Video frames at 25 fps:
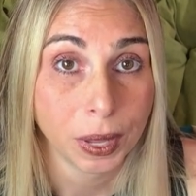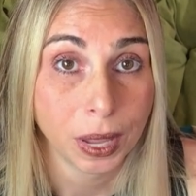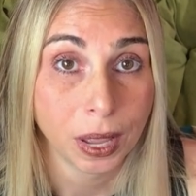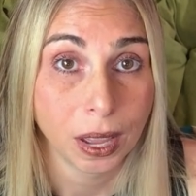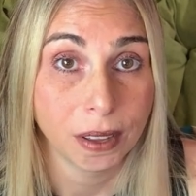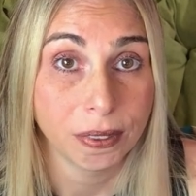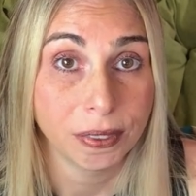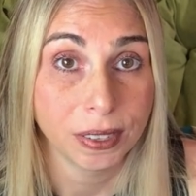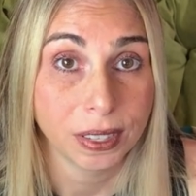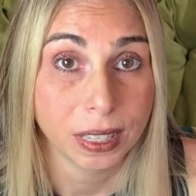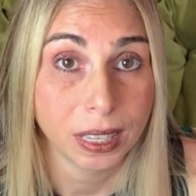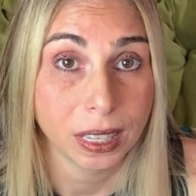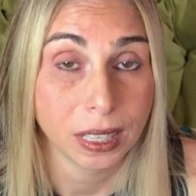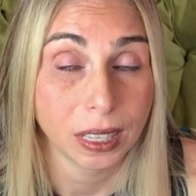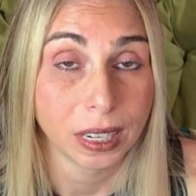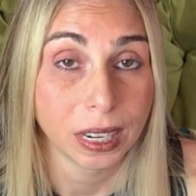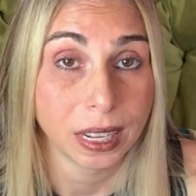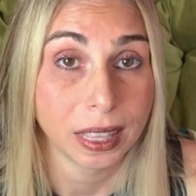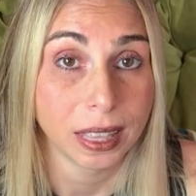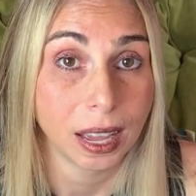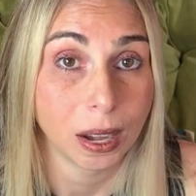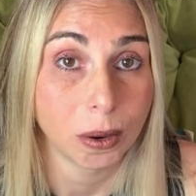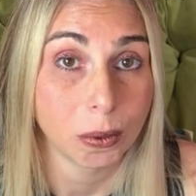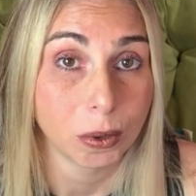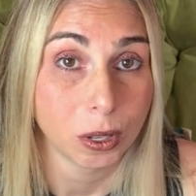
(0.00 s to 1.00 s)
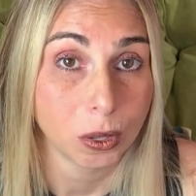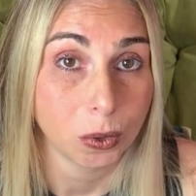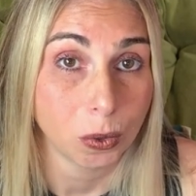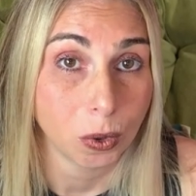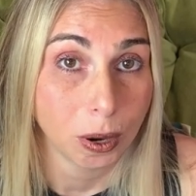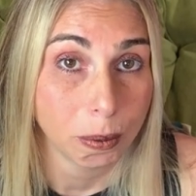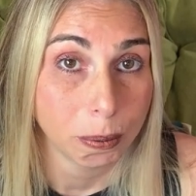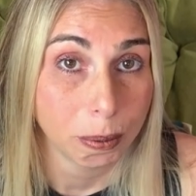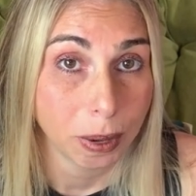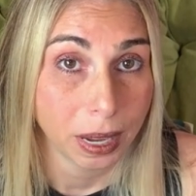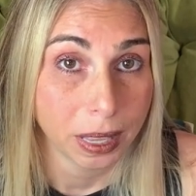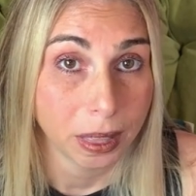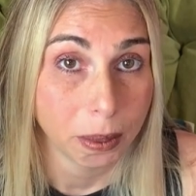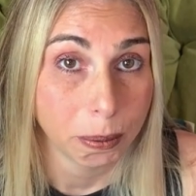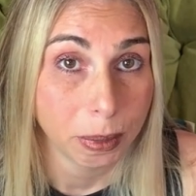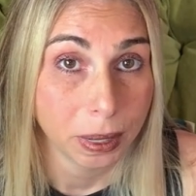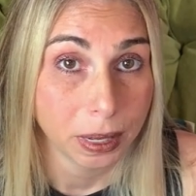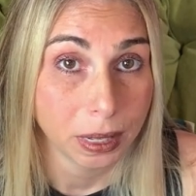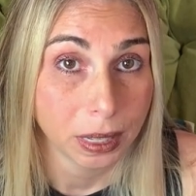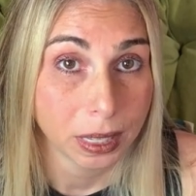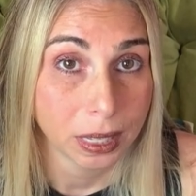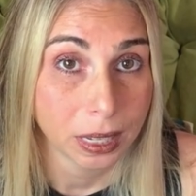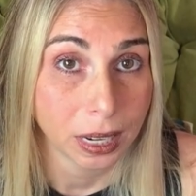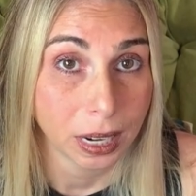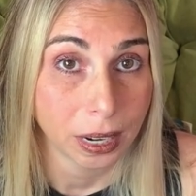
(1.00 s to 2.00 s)
a facility that was run by the
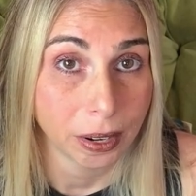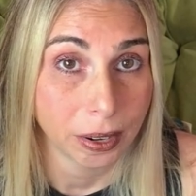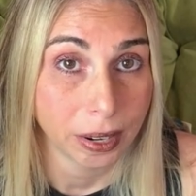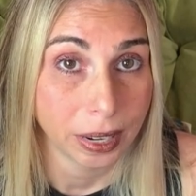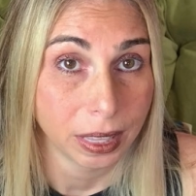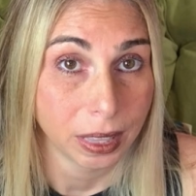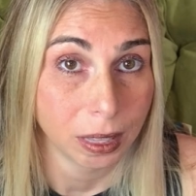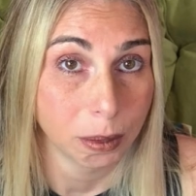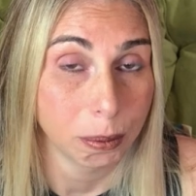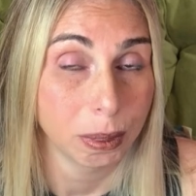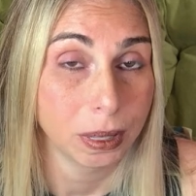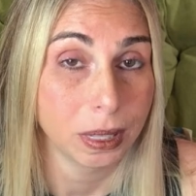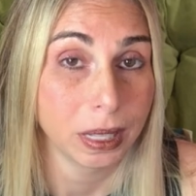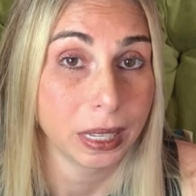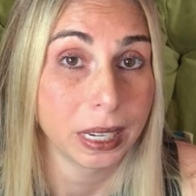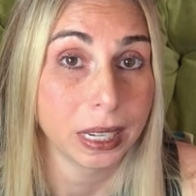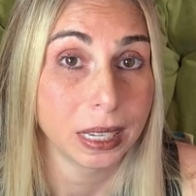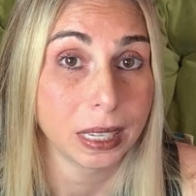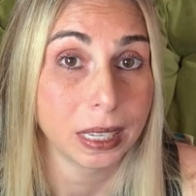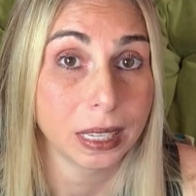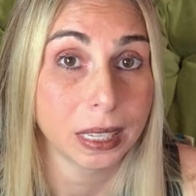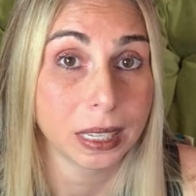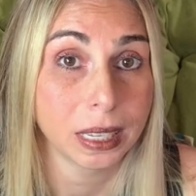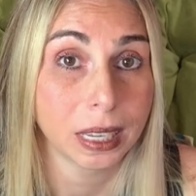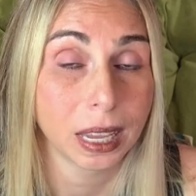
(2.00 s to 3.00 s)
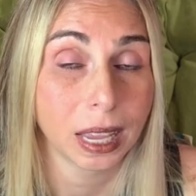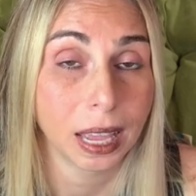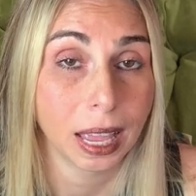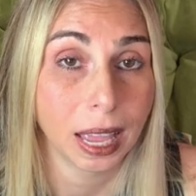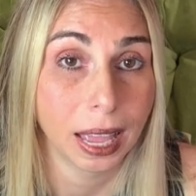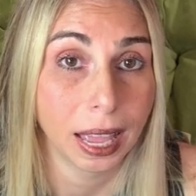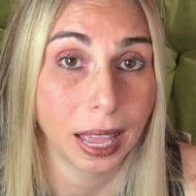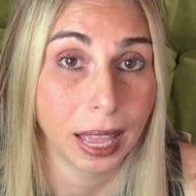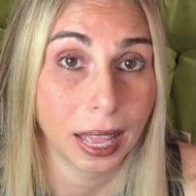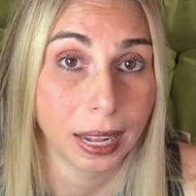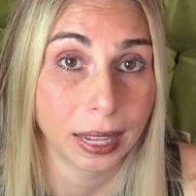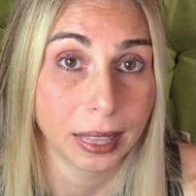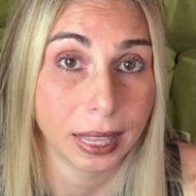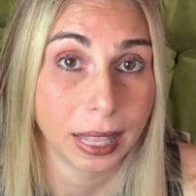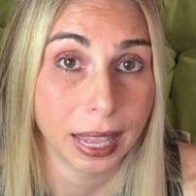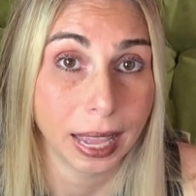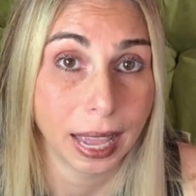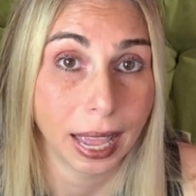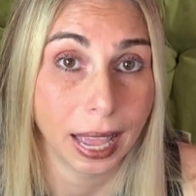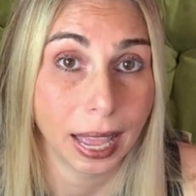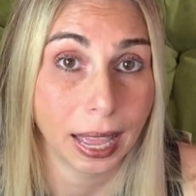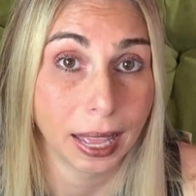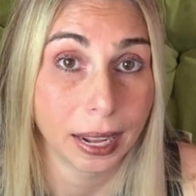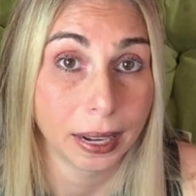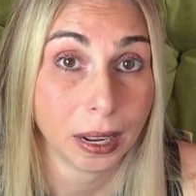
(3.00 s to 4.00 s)
military and the police, and they
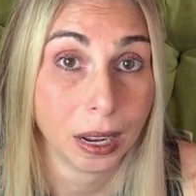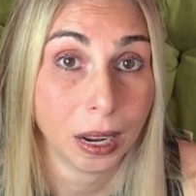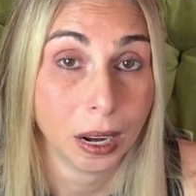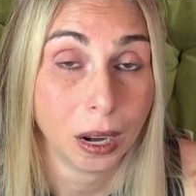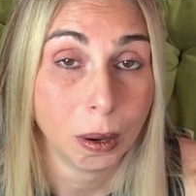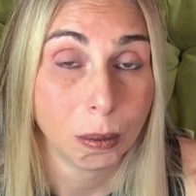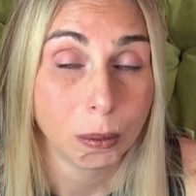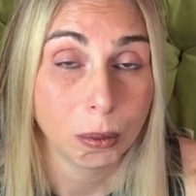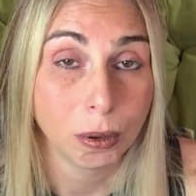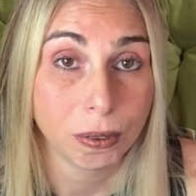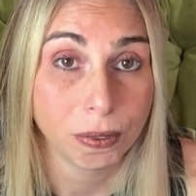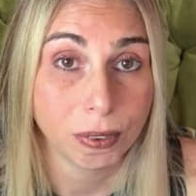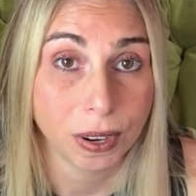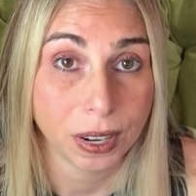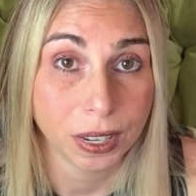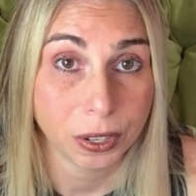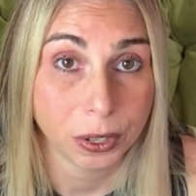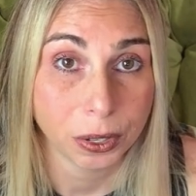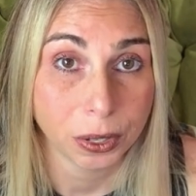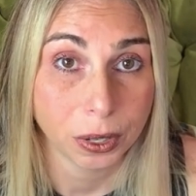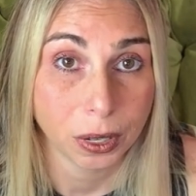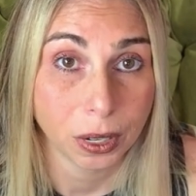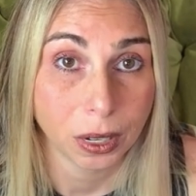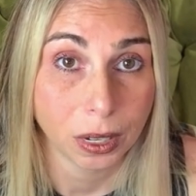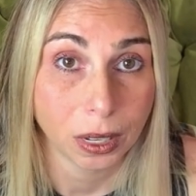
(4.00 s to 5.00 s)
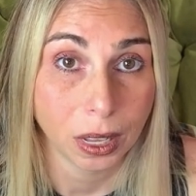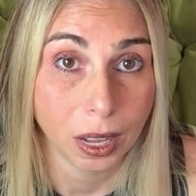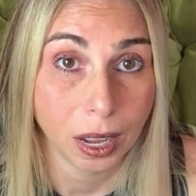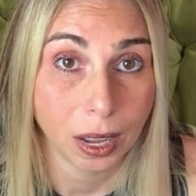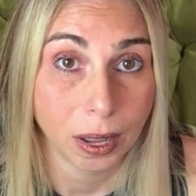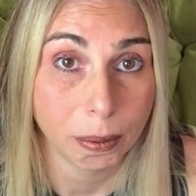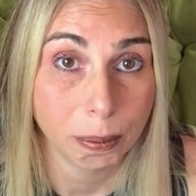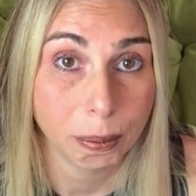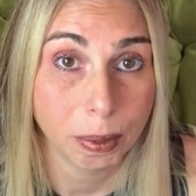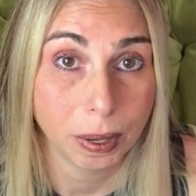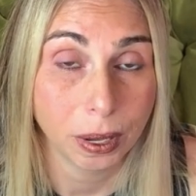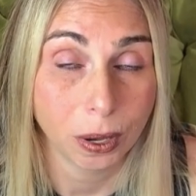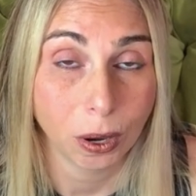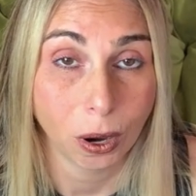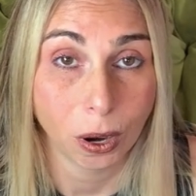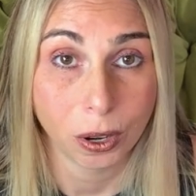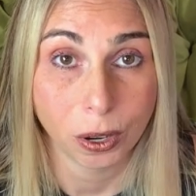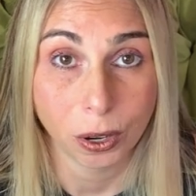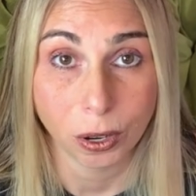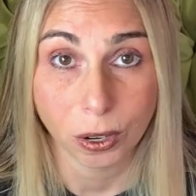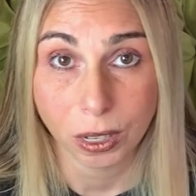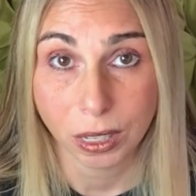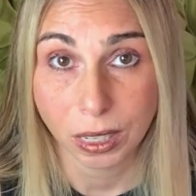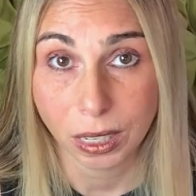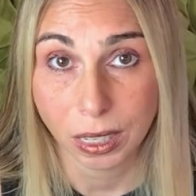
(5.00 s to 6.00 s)
had professional uh, PR
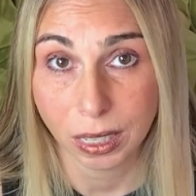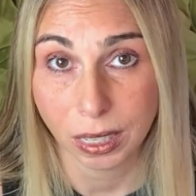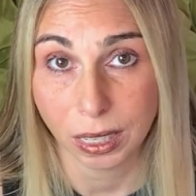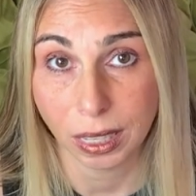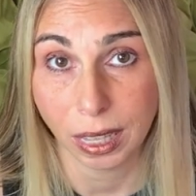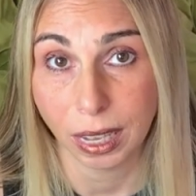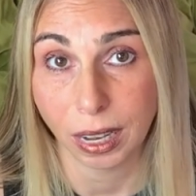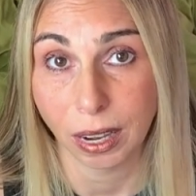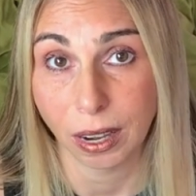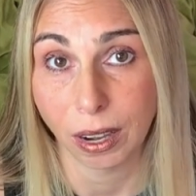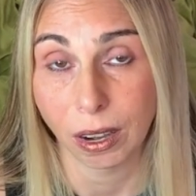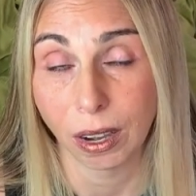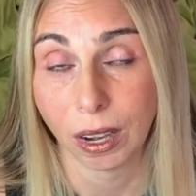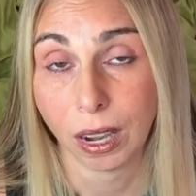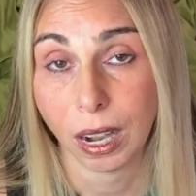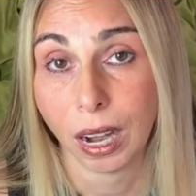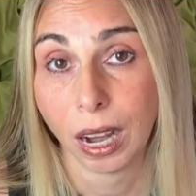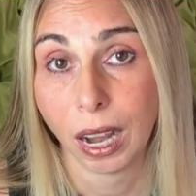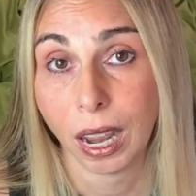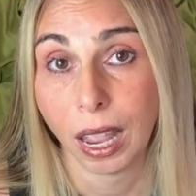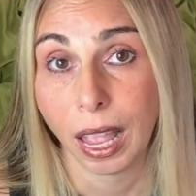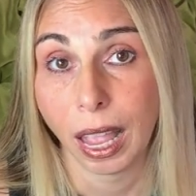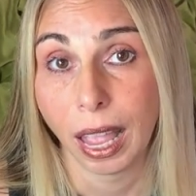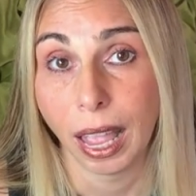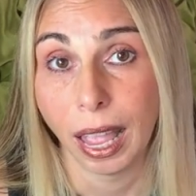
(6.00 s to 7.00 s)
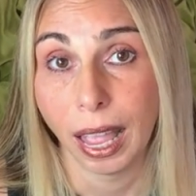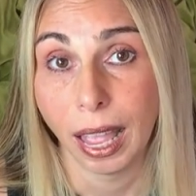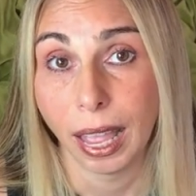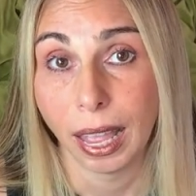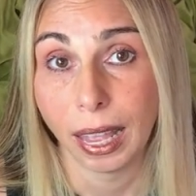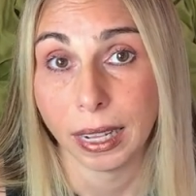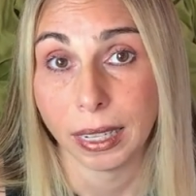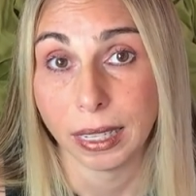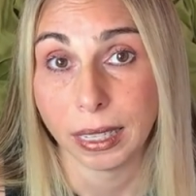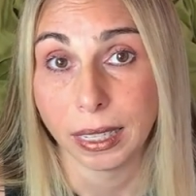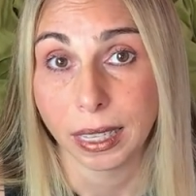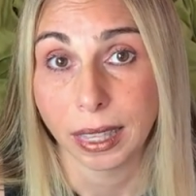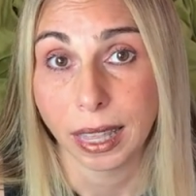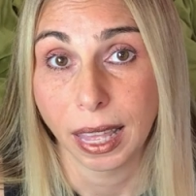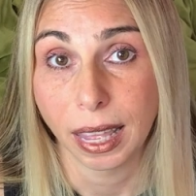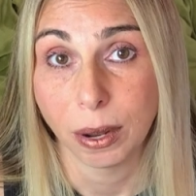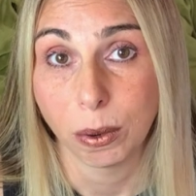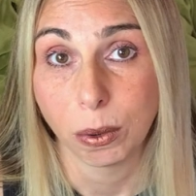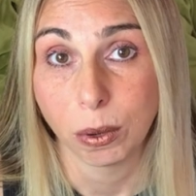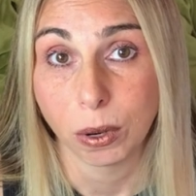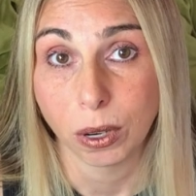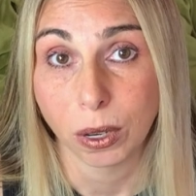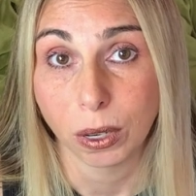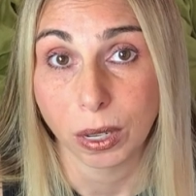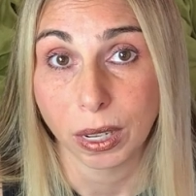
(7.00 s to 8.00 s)
nurses there and they
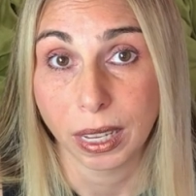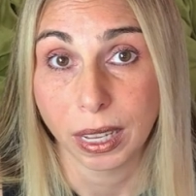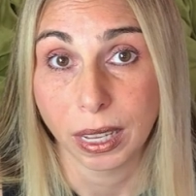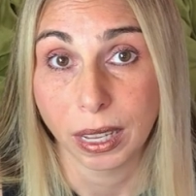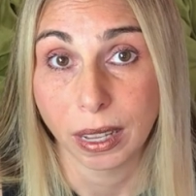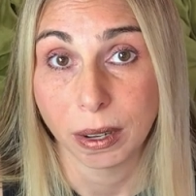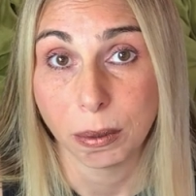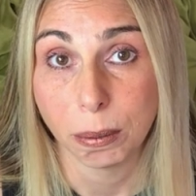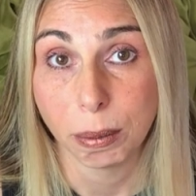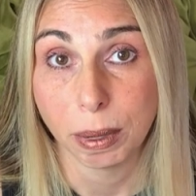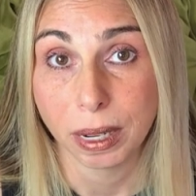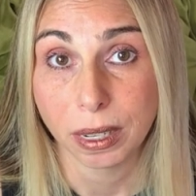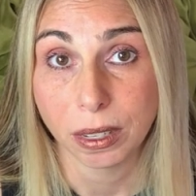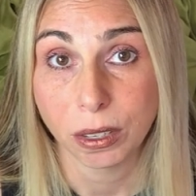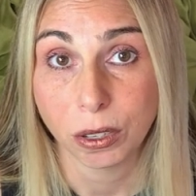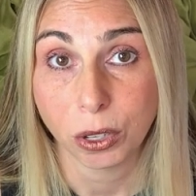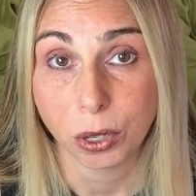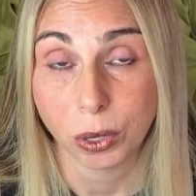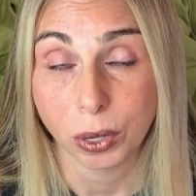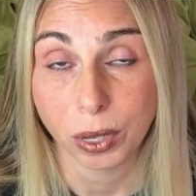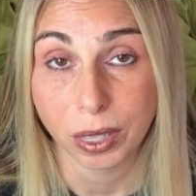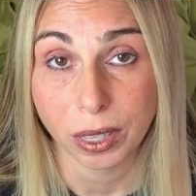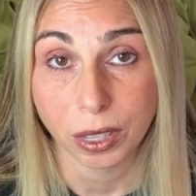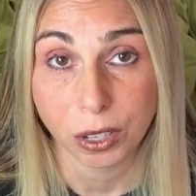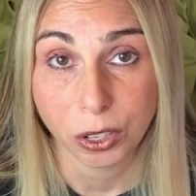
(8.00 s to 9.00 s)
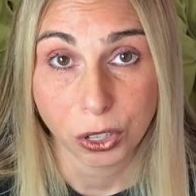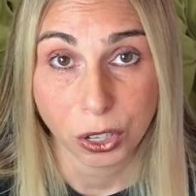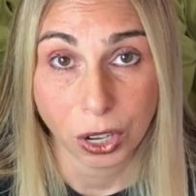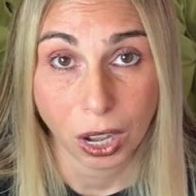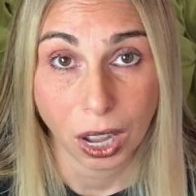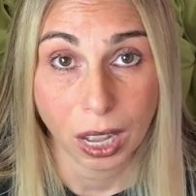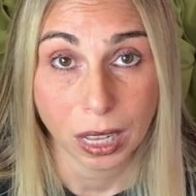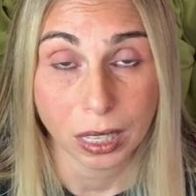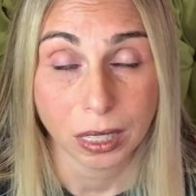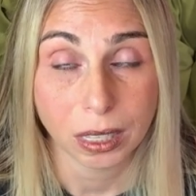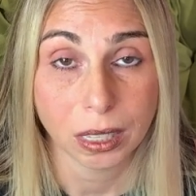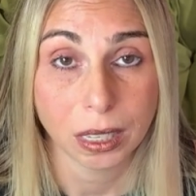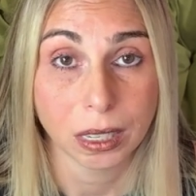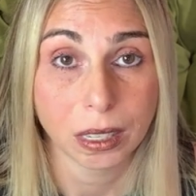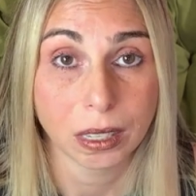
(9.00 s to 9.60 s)
were administering the shots.